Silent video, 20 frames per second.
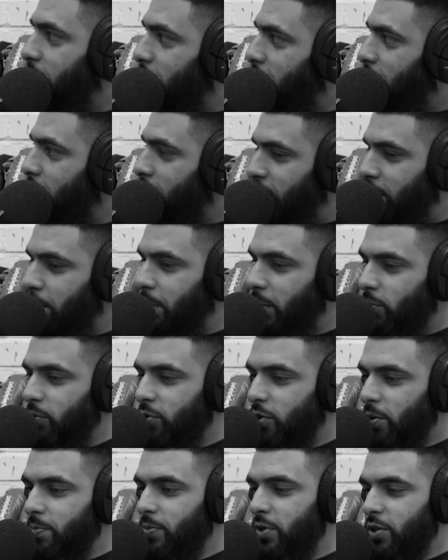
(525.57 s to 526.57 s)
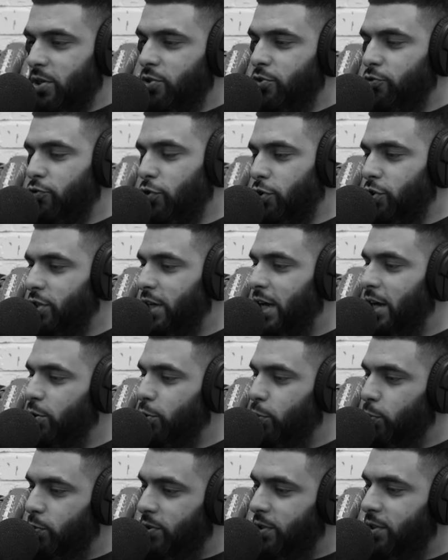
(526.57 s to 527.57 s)
the build-up, the
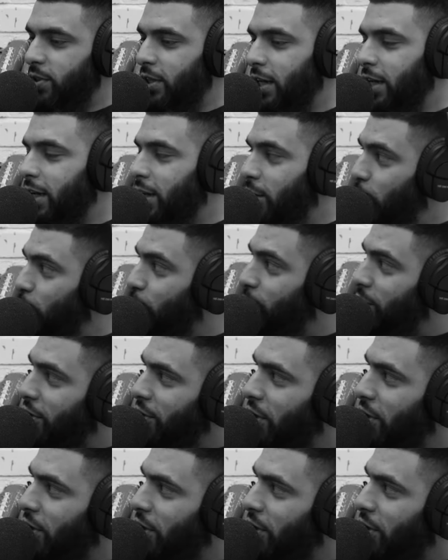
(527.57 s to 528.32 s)
structure. Who's the